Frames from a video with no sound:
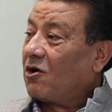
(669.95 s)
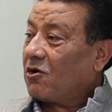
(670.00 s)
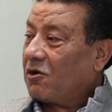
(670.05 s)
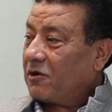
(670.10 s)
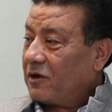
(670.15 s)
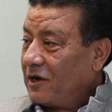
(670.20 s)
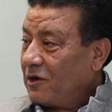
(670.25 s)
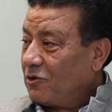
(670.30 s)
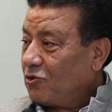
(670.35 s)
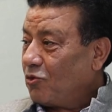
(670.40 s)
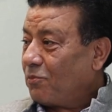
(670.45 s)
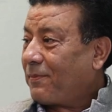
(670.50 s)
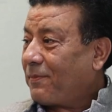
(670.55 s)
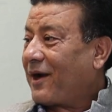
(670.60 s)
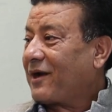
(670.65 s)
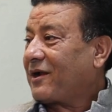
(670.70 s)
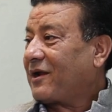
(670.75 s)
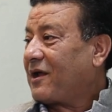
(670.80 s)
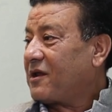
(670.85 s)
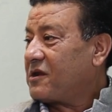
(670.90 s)
according to
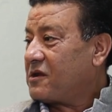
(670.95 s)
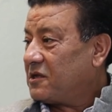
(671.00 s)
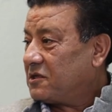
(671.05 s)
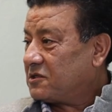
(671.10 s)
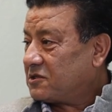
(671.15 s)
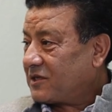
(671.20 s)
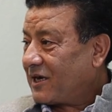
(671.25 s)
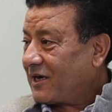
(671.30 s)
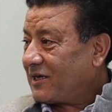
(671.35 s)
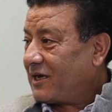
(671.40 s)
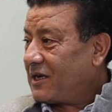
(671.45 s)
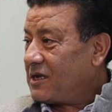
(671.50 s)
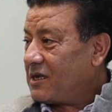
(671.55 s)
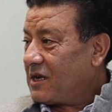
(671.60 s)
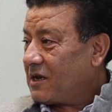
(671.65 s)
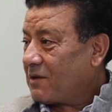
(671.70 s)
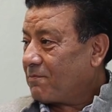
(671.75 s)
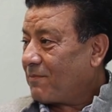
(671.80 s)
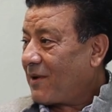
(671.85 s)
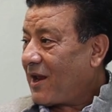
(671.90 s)
Pata's
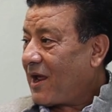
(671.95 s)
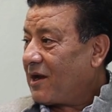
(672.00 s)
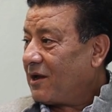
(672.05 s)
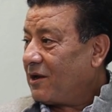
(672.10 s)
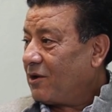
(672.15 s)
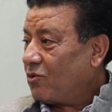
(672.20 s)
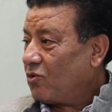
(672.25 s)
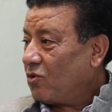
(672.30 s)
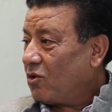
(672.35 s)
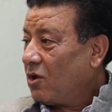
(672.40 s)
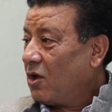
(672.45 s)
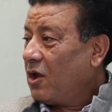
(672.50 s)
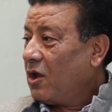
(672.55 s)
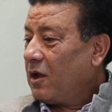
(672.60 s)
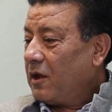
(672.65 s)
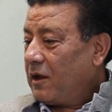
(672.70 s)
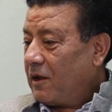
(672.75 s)
strategic plan, you know.